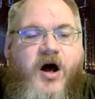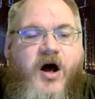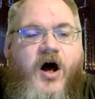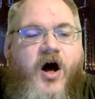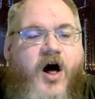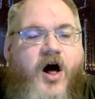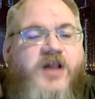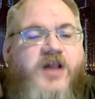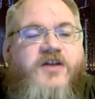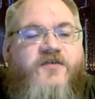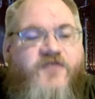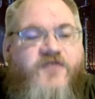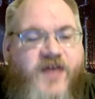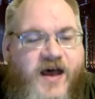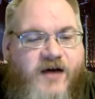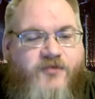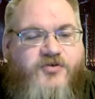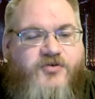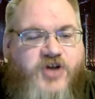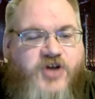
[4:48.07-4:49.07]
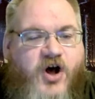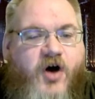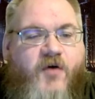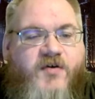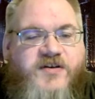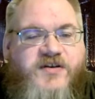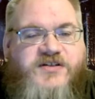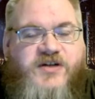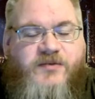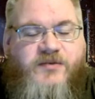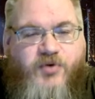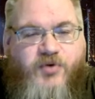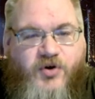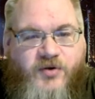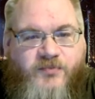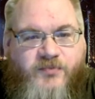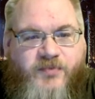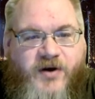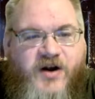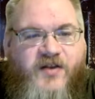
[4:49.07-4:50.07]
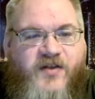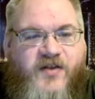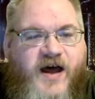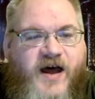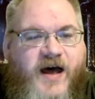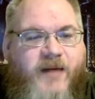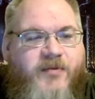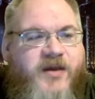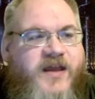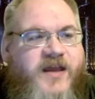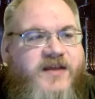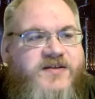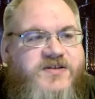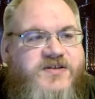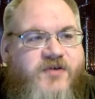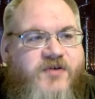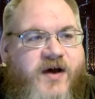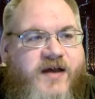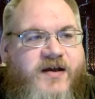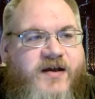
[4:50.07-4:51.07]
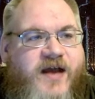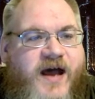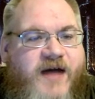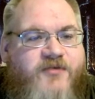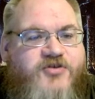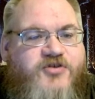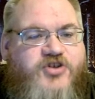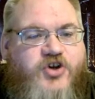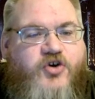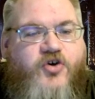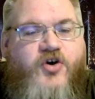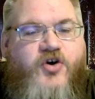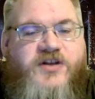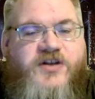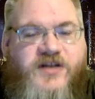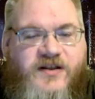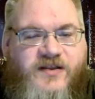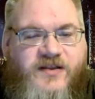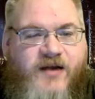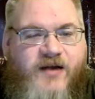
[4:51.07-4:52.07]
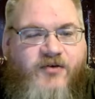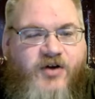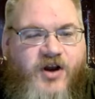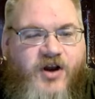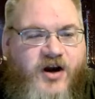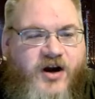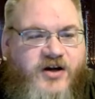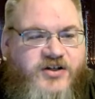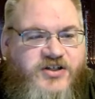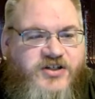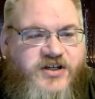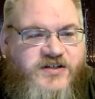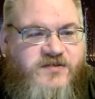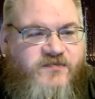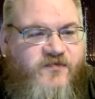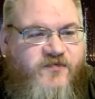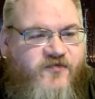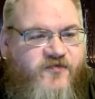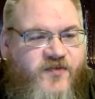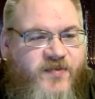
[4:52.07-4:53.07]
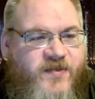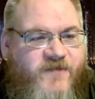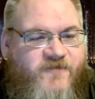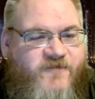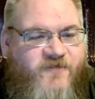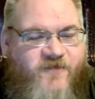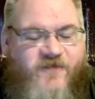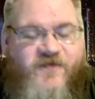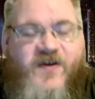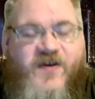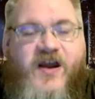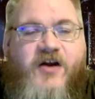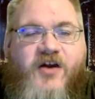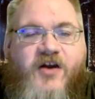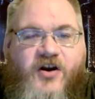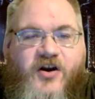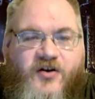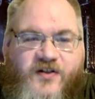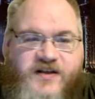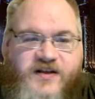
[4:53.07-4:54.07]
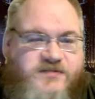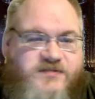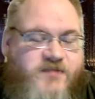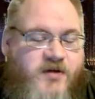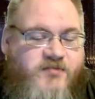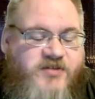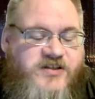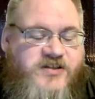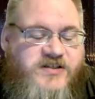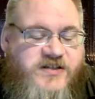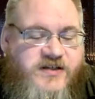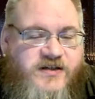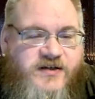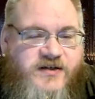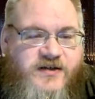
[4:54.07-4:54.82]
all of that was always an important part of the hobby. So I, I was hooked in that regard just from the very earliest moments.